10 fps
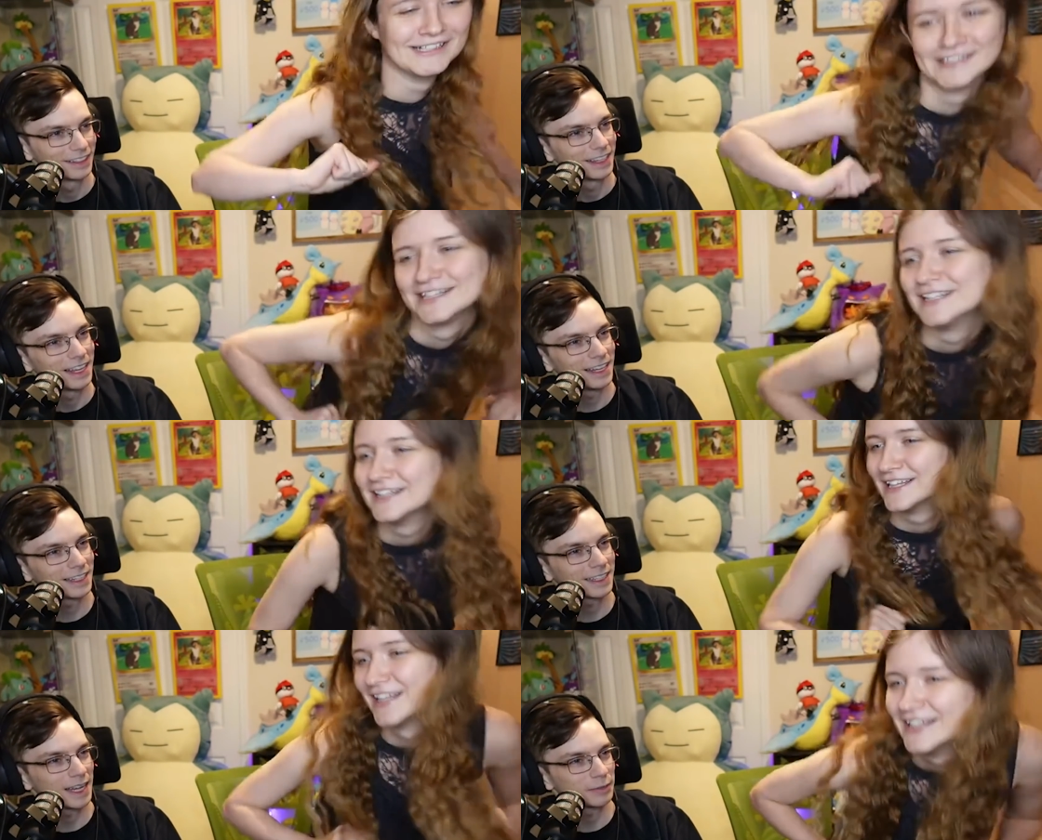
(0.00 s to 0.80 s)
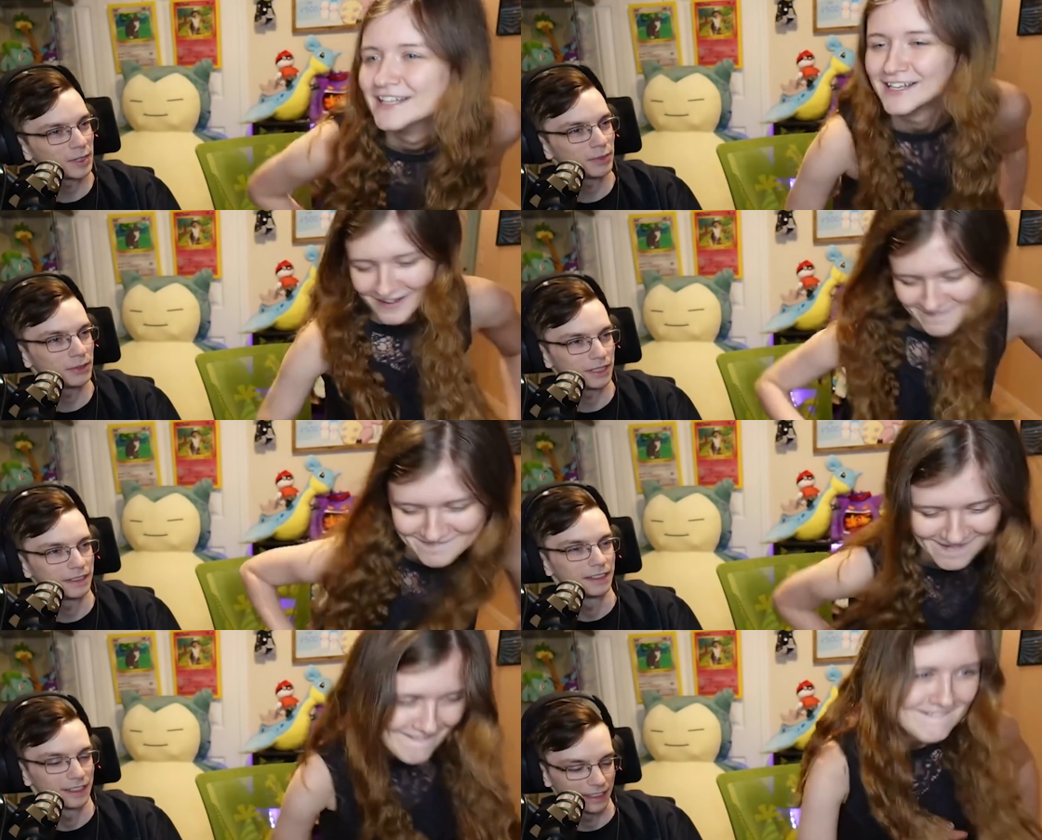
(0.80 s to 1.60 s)
Speaker 1: Helicopter booty.
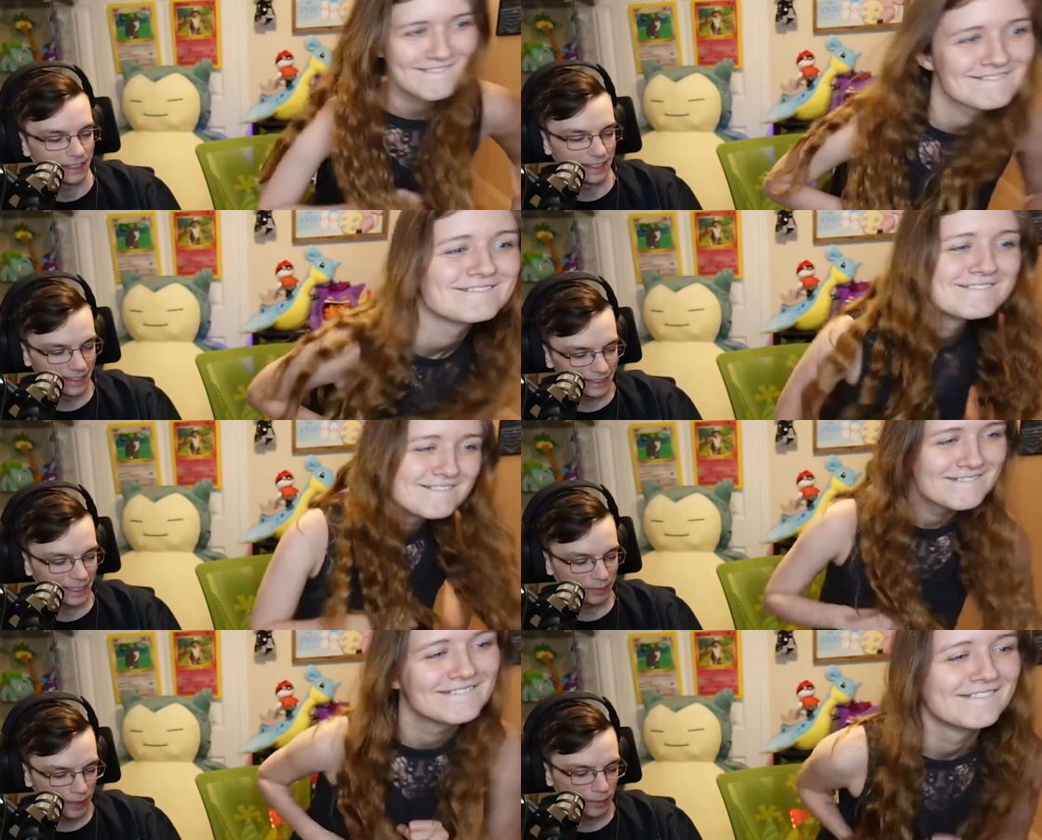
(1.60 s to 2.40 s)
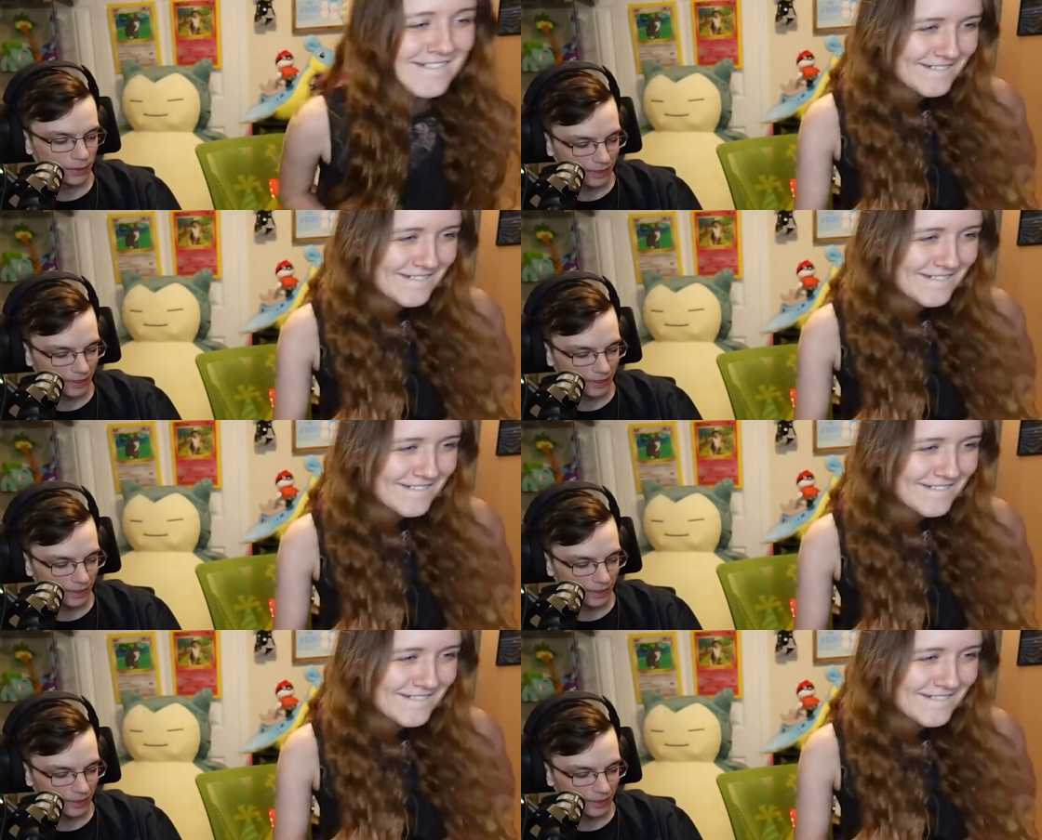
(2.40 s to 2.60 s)
Helicopter booty.